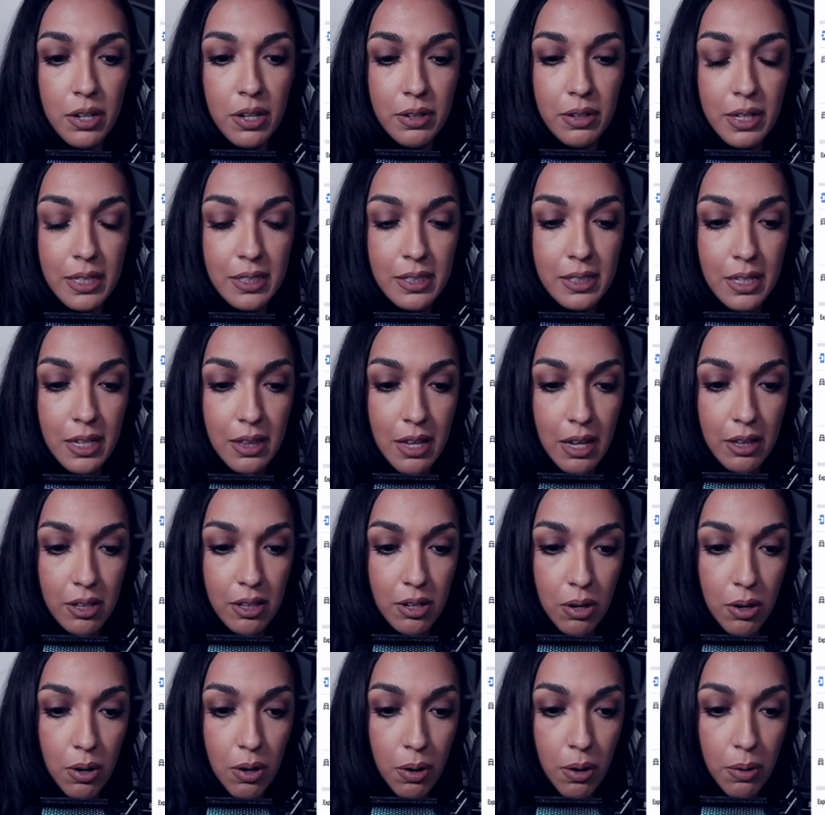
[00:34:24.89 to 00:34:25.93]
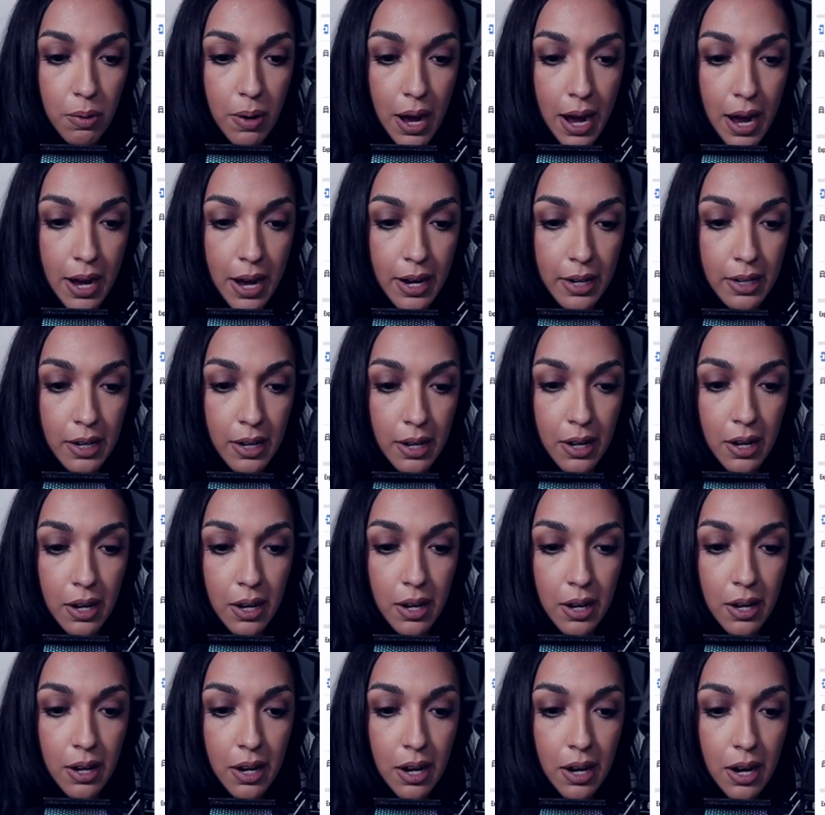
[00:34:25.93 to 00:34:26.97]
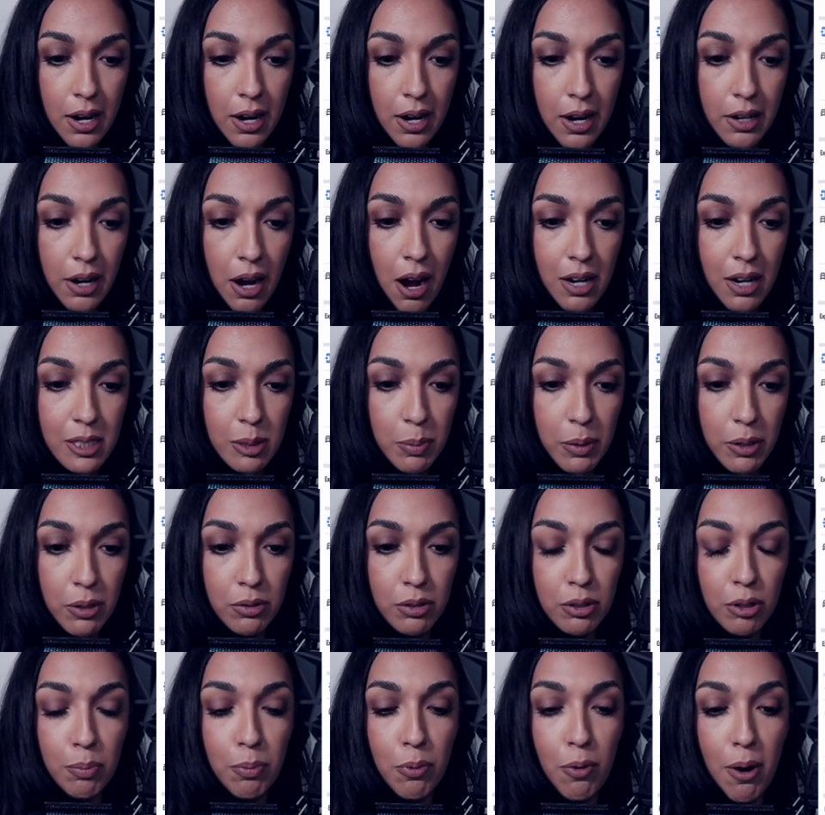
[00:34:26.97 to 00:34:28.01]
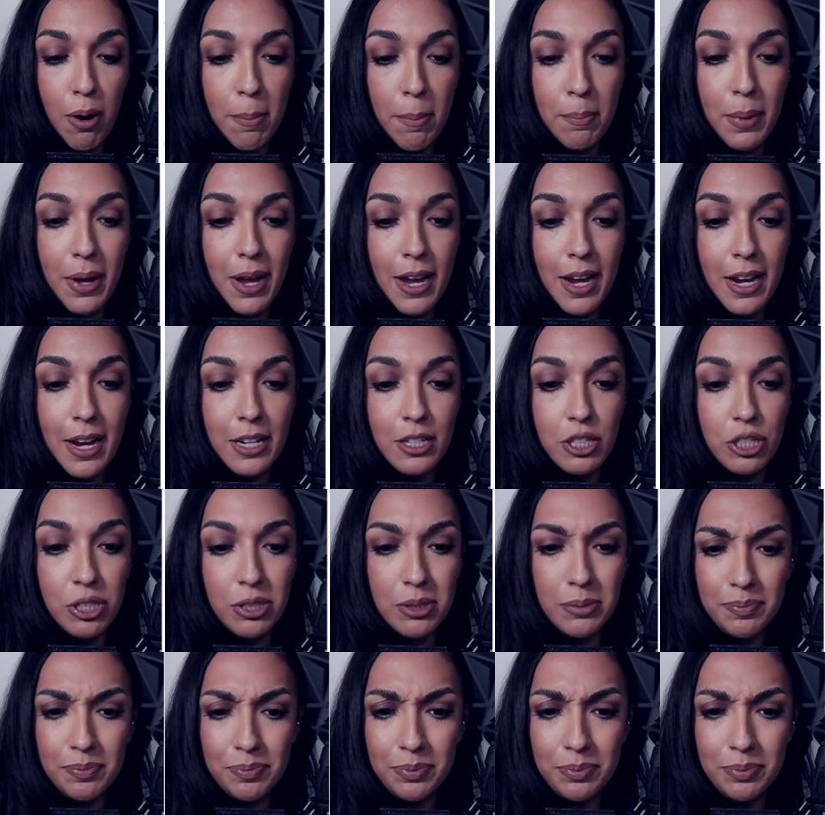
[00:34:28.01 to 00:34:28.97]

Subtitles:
You can see that the HOAG Hospital Newport Beach